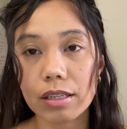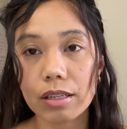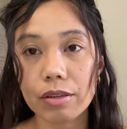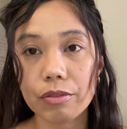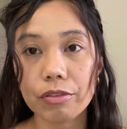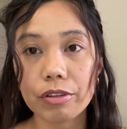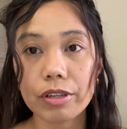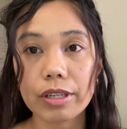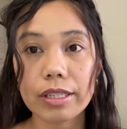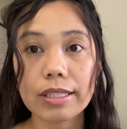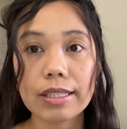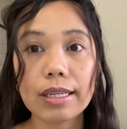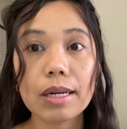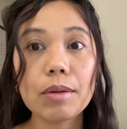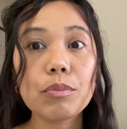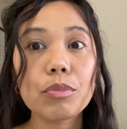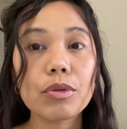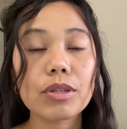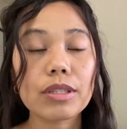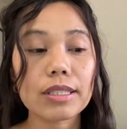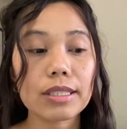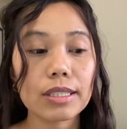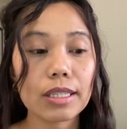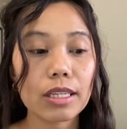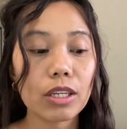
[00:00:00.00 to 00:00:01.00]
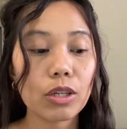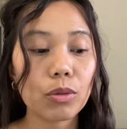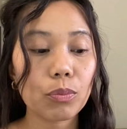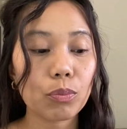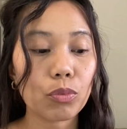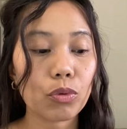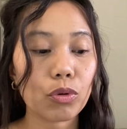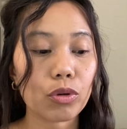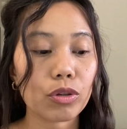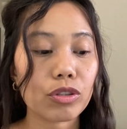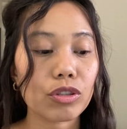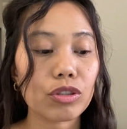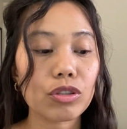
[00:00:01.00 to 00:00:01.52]
For example,
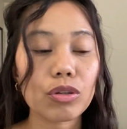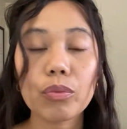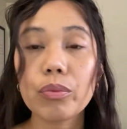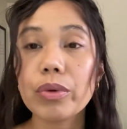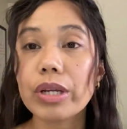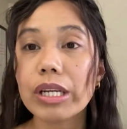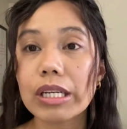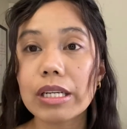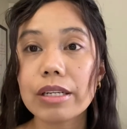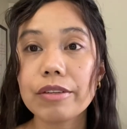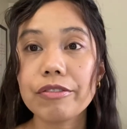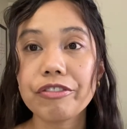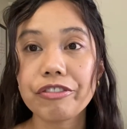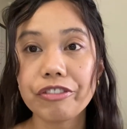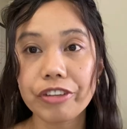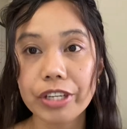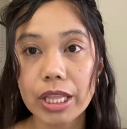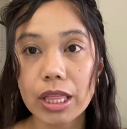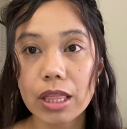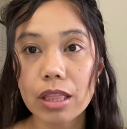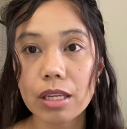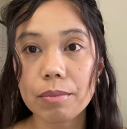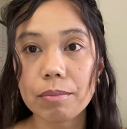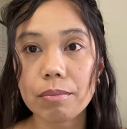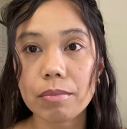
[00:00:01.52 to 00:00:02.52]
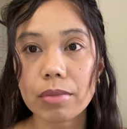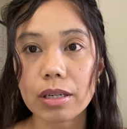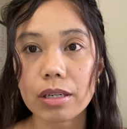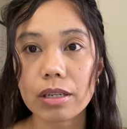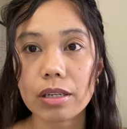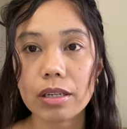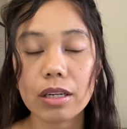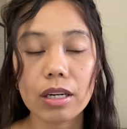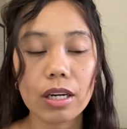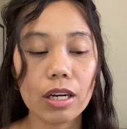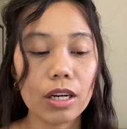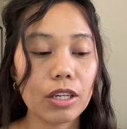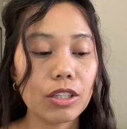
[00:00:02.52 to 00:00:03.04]
Singapore, so we need FIN number.
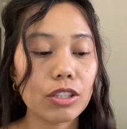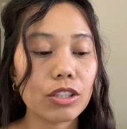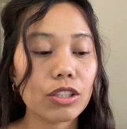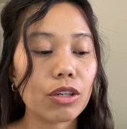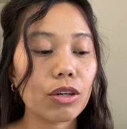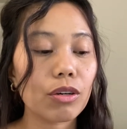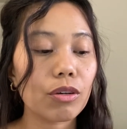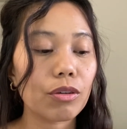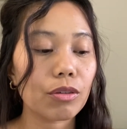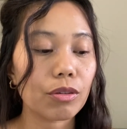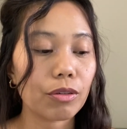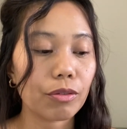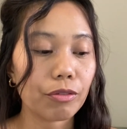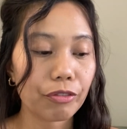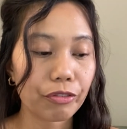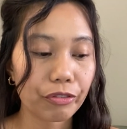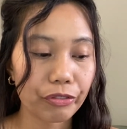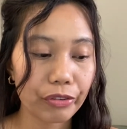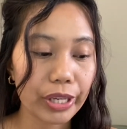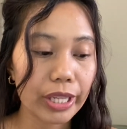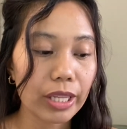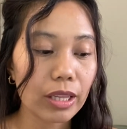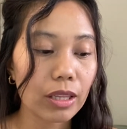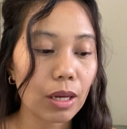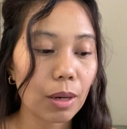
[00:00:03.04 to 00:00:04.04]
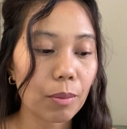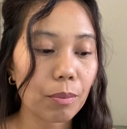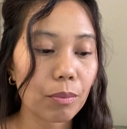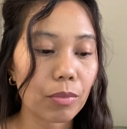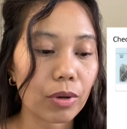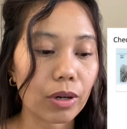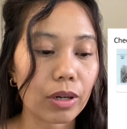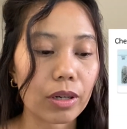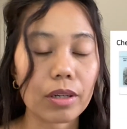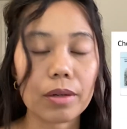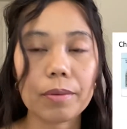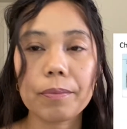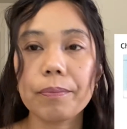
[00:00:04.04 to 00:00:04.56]
So FIN
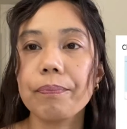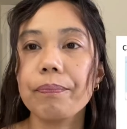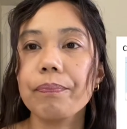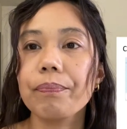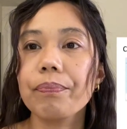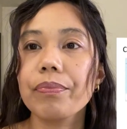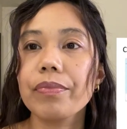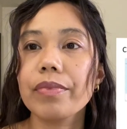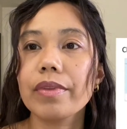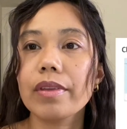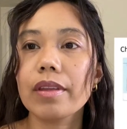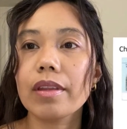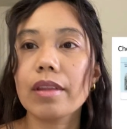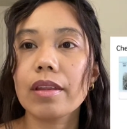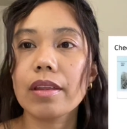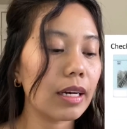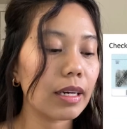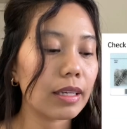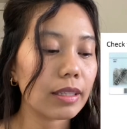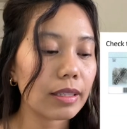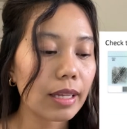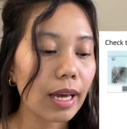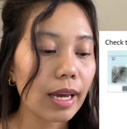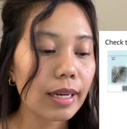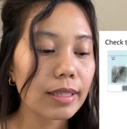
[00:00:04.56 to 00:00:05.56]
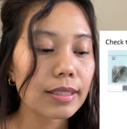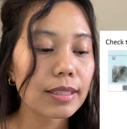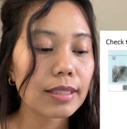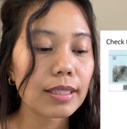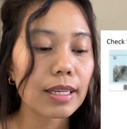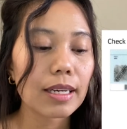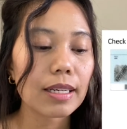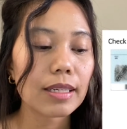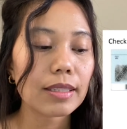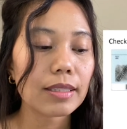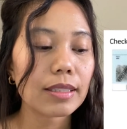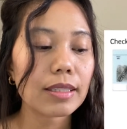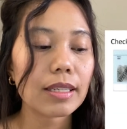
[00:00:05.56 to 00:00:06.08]
number. Next
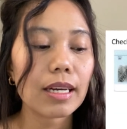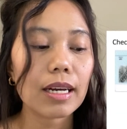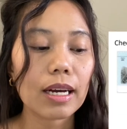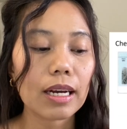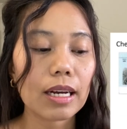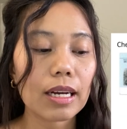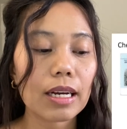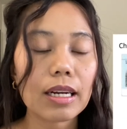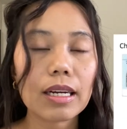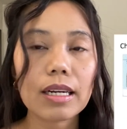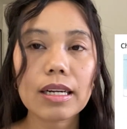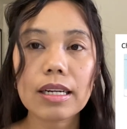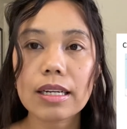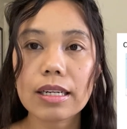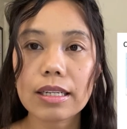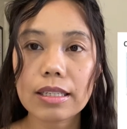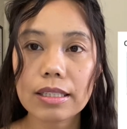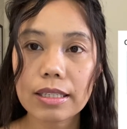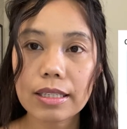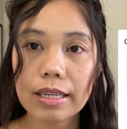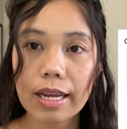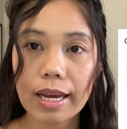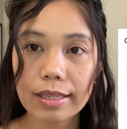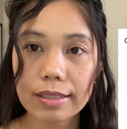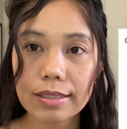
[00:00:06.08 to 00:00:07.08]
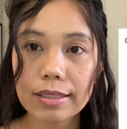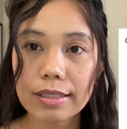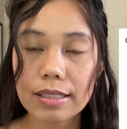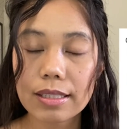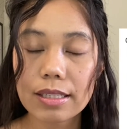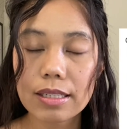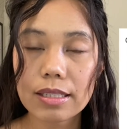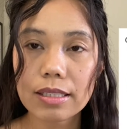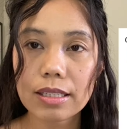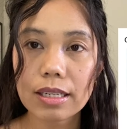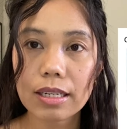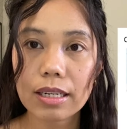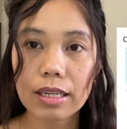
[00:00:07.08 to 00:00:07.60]
is
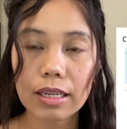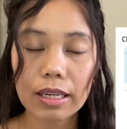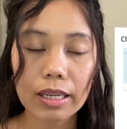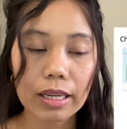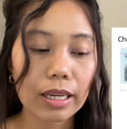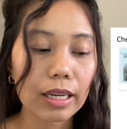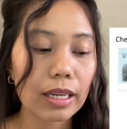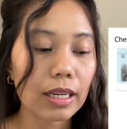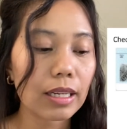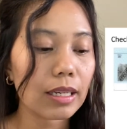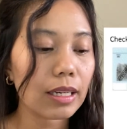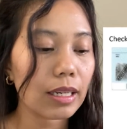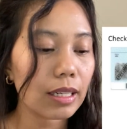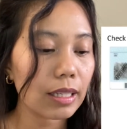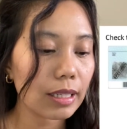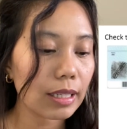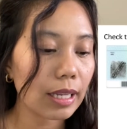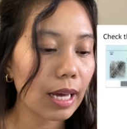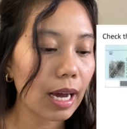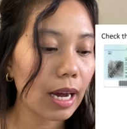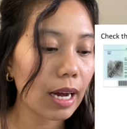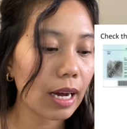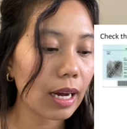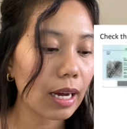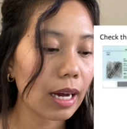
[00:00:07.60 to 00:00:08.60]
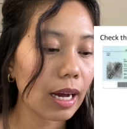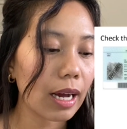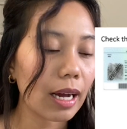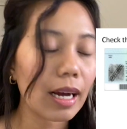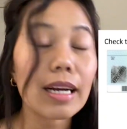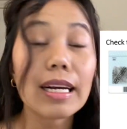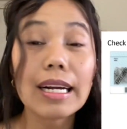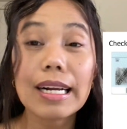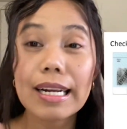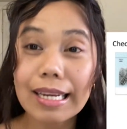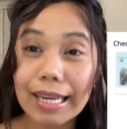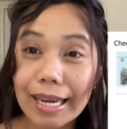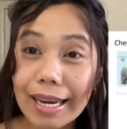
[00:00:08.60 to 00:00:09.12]
click
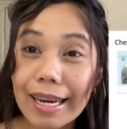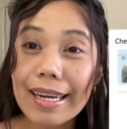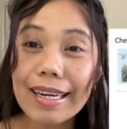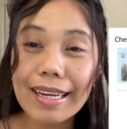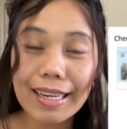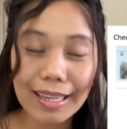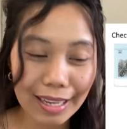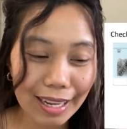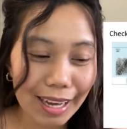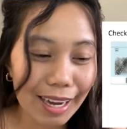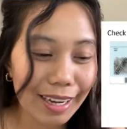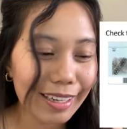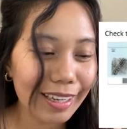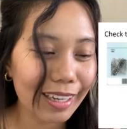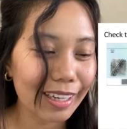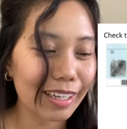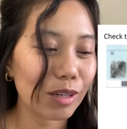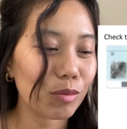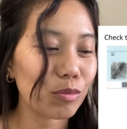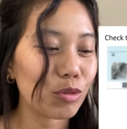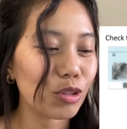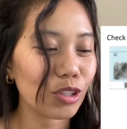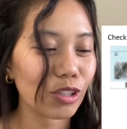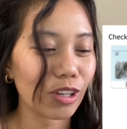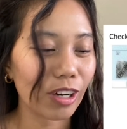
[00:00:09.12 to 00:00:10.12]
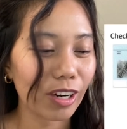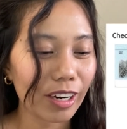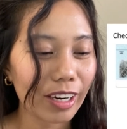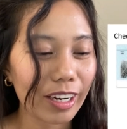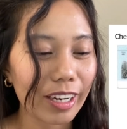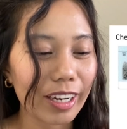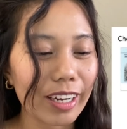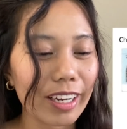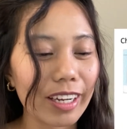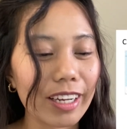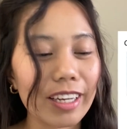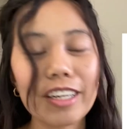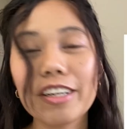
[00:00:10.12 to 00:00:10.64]
login, I'm
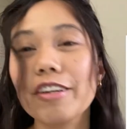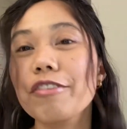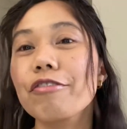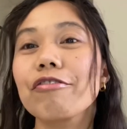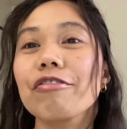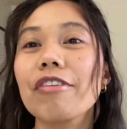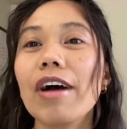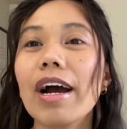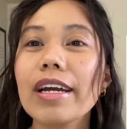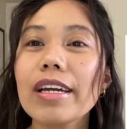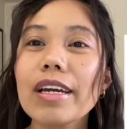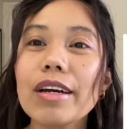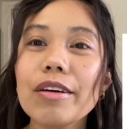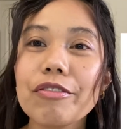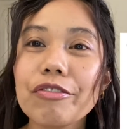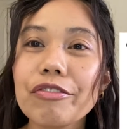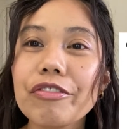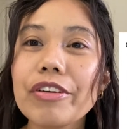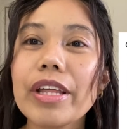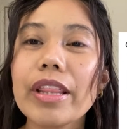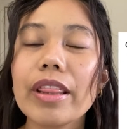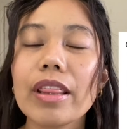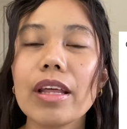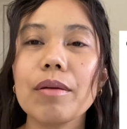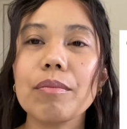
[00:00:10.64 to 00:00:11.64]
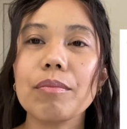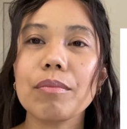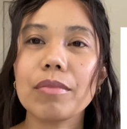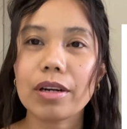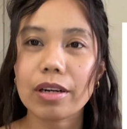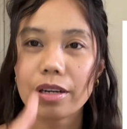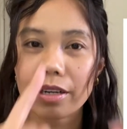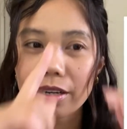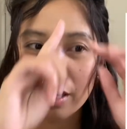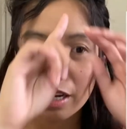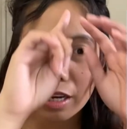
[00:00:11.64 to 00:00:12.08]
sorry, in a via FIN number.